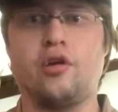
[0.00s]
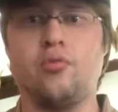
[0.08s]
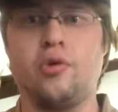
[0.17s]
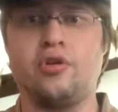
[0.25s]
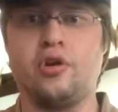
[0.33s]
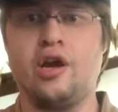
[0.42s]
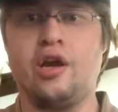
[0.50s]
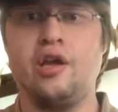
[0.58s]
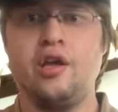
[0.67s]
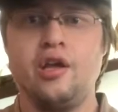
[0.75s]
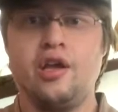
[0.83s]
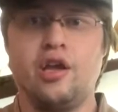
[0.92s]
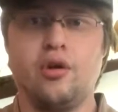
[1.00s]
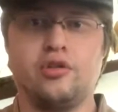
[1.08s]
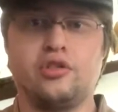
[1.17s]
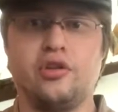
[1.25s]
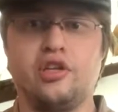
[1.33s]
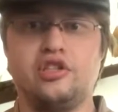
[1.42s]
whether or not
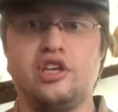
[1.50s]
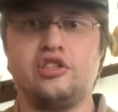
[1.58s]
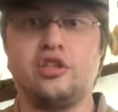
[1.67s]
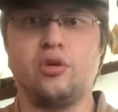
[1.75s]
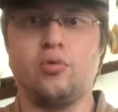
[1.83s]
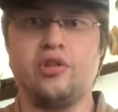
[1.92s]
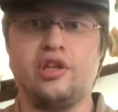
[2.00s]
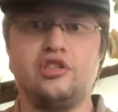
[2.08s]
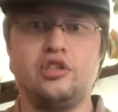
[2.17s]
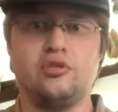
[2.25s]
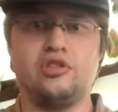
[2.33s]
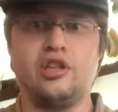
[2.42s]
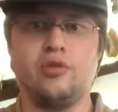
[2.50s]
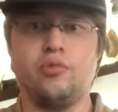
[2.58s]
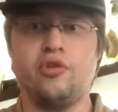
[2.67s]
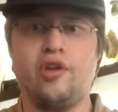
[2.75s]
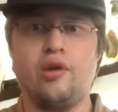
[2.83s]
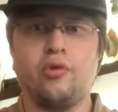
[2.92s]
it's legit to the one that's used in the
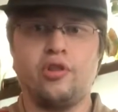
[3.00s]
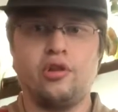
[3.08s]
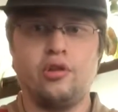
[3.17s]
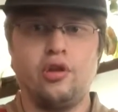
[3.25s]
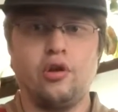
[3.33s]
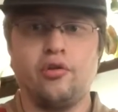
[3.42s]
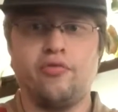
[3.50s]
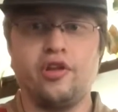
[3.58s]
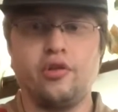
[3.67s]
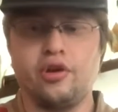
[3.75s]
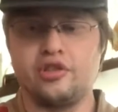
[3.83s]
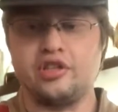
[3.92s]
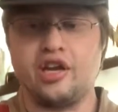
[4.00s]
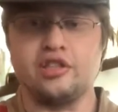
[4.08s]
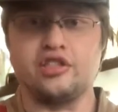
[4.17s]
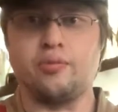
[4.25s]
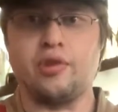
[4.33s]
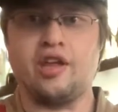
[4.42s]
movie. What if it looks like
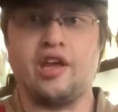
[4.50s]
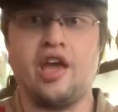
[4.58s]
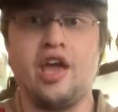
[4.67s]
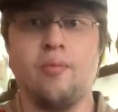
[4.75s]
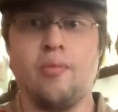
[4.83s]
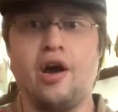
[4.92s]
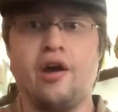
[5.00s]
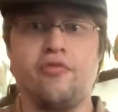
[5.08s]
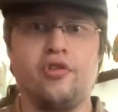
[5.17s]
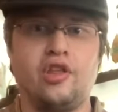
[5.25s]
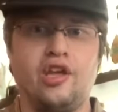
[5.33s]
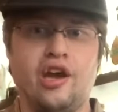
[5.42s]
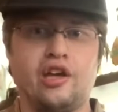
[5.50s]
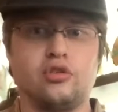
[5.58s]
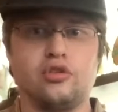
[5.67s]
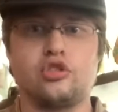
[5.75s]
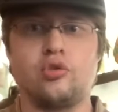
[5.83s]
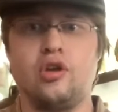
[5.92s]
it's something that came off of the
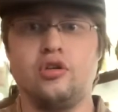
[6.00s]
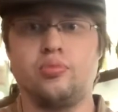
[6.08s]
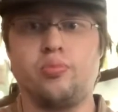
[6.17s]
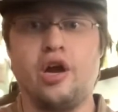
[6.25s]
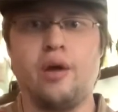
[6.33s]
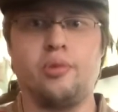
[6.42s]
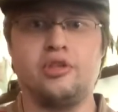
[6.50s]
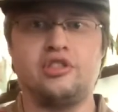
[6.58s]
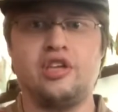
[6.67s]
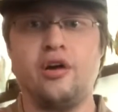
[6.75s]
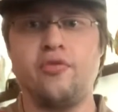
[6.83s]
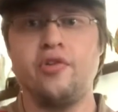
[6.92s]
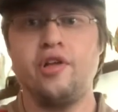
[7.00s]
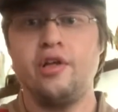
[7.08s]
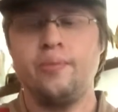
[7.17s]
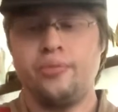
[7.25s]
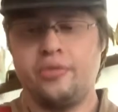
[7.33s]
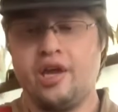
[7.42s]
actual screen use prop itself,
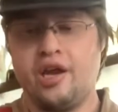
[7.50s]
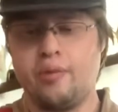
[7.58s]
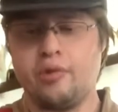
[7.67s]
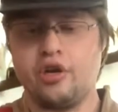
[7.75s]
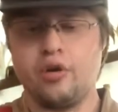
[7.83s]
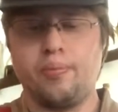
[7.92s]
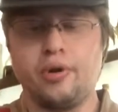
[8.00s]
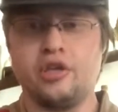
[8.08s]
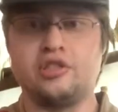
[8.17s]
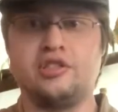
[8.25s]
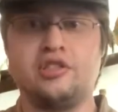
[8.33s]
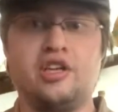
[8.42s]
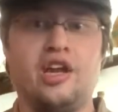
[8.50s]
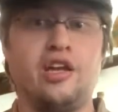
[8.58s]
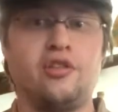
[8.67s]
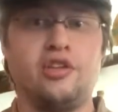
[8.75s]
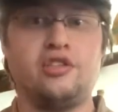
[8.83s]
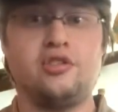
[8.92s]
then I'm going to go purchase this.
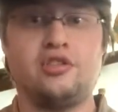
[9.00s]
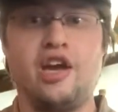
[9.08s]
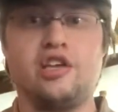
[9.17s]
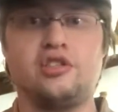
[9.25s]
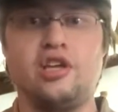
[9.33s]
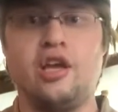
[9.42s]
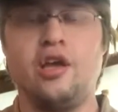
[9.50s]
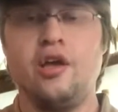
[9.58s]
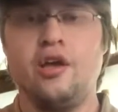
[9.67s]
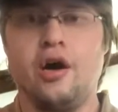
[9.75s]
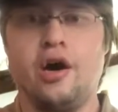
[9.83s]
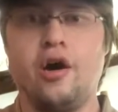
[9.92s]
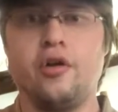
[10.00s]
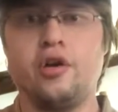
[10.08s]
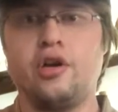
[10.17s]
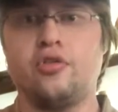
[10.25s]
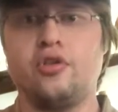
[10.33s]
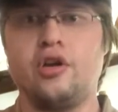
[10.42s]
And this is actually
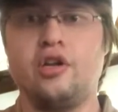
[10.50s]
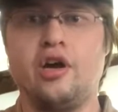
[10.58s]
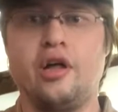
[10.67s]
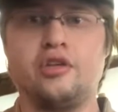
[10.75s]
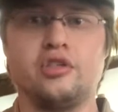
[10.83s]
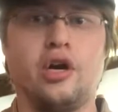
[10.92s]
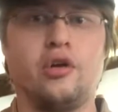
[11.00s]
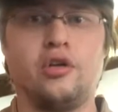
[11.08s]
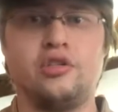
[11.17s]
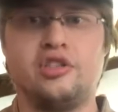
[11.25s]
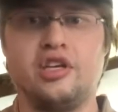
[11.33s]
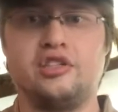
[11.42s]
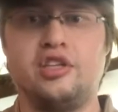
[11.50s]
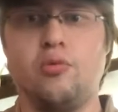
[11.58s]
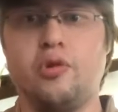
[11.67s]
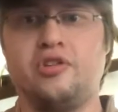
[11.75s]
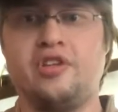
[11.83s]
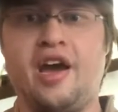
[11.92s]
$130, $160
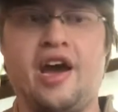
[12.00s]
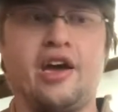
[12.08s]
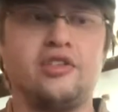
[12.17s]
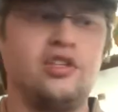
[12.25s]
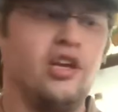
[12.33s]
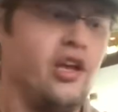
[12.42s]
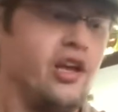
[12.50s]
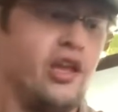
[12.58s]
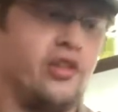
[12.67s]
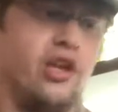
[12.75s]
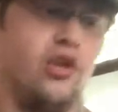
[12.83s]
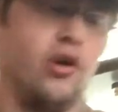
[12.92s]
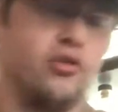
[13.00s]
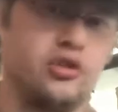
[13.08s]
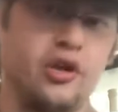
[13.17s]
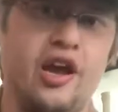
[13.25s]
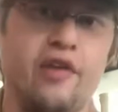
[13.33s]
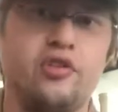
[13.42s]
with tax. And then you
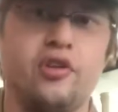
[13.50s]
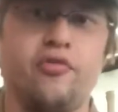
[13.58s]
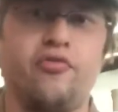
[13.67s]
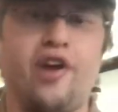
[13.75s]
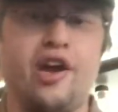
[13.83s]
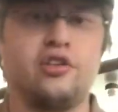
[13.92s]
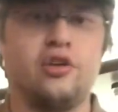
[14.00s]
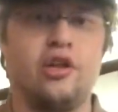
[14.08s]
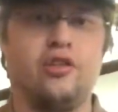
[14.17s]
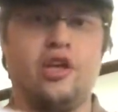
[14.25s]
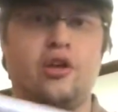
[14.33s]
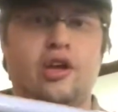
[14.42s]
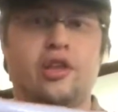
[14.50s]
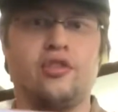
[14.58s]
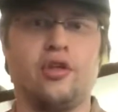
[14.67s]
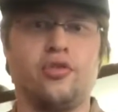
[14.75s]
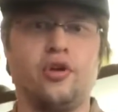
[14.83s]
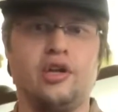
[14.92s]
also have to factor in that you get
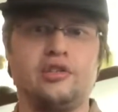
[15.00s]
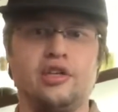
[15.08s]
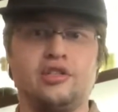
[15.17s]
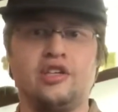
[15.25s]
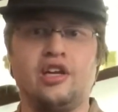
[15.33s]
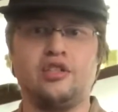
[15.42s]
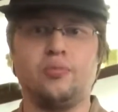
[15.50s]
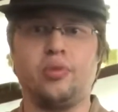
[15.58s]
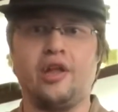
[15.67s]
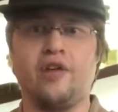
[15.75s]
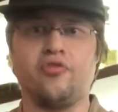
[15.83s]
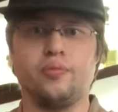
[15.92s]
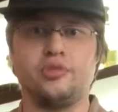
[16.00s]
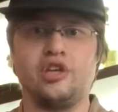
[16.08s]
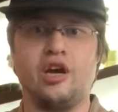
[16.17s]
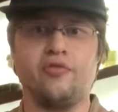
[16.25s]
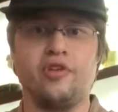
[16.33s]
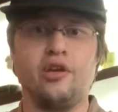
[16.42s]
the 36-inch blade
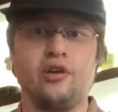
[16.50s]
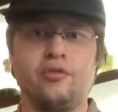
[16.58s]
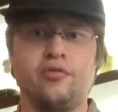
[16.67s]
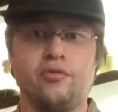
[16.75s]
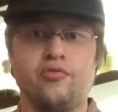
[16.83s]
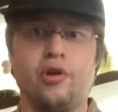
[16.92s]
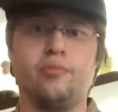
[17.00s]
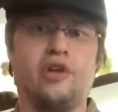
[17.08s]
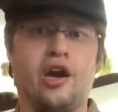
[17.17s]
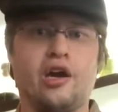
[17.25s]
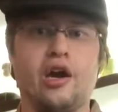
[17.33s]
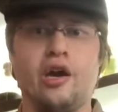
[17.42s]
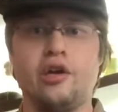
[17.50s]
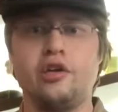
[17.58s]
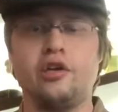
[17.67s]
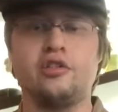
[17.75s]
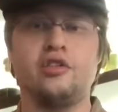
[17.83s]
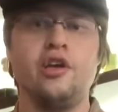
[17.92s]
from Doc
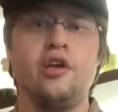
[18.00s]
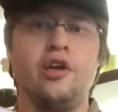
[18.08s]
Anders.